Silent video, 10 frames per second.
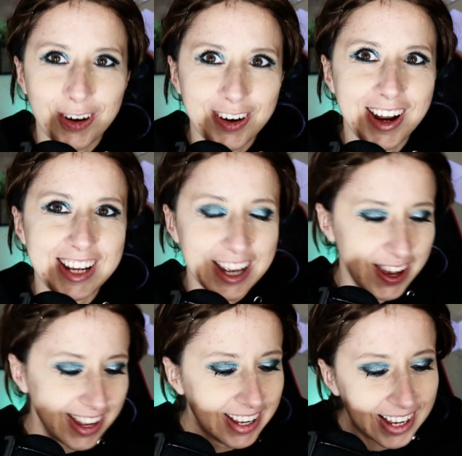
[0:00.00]
already.
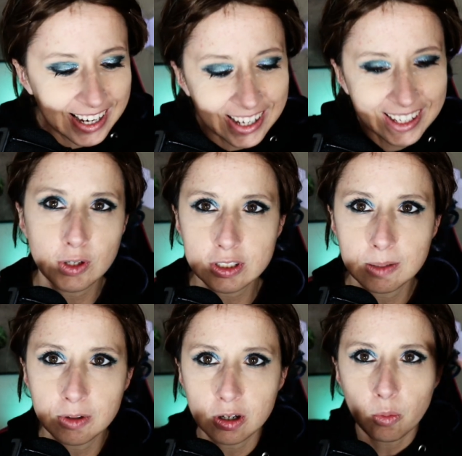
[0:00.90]
First,
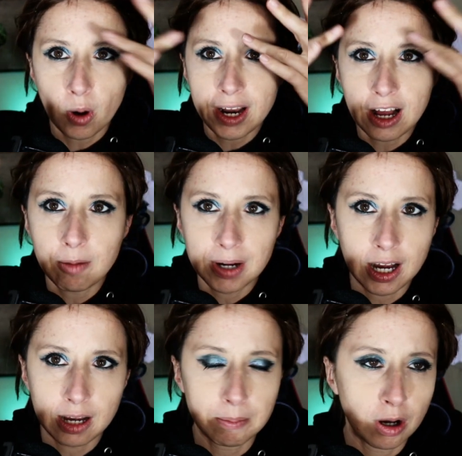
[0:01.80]
I'm gonna white out my
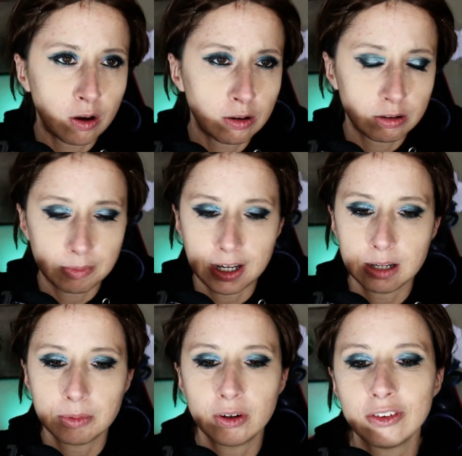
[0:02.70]

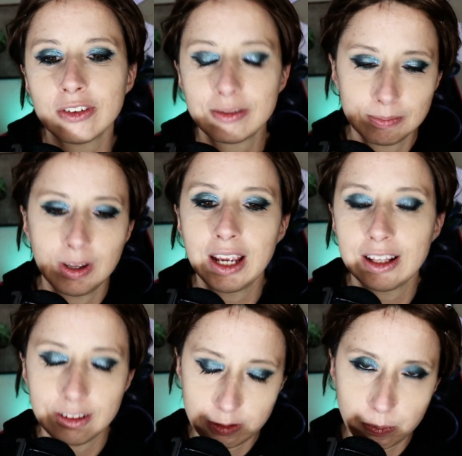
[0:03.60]
eyeballs. I
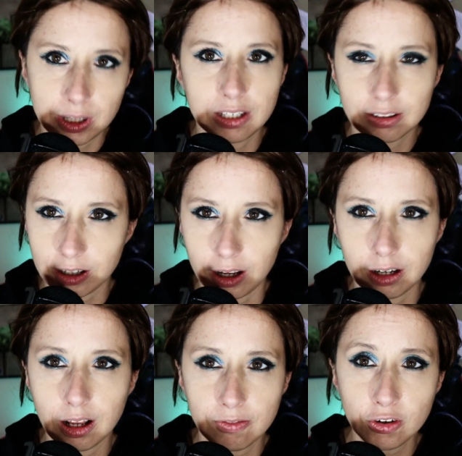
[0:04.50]
can speak.
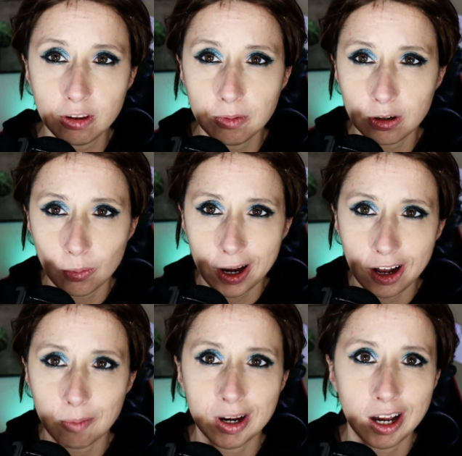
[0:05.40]
God. First, I'm gonna white
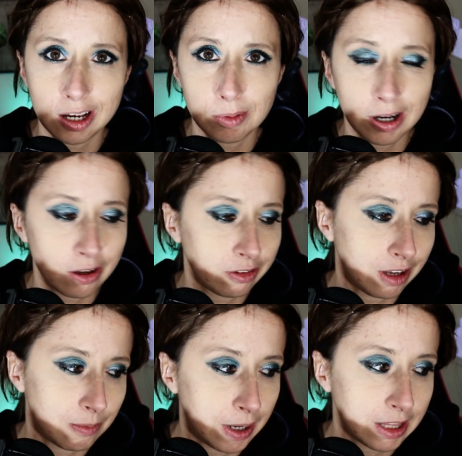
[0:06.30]
out my eyebrows
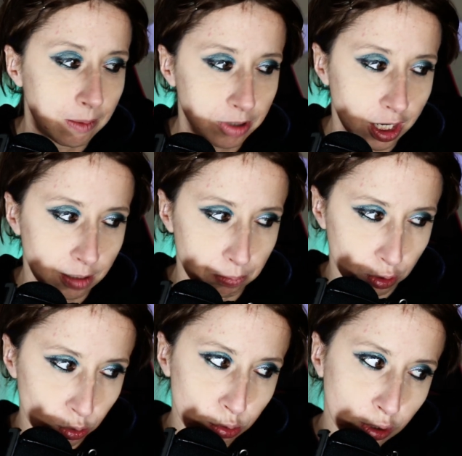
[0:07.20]
and make them kind of
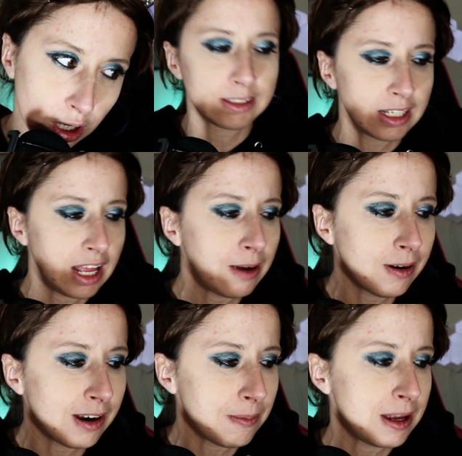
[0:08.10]
blue. Today,
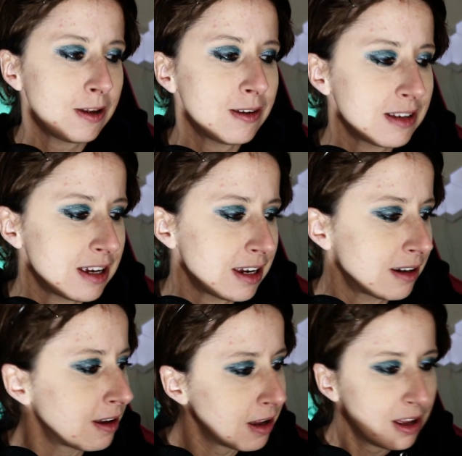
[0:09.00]
we're gonna be
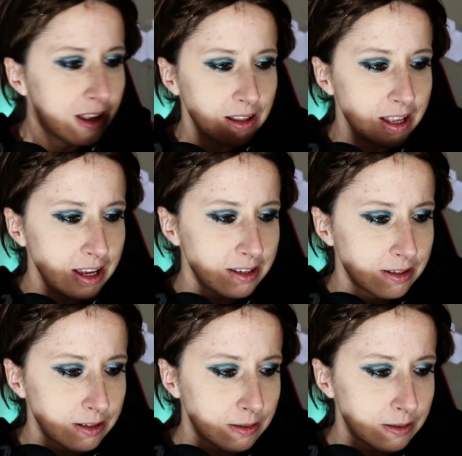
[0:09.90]
using this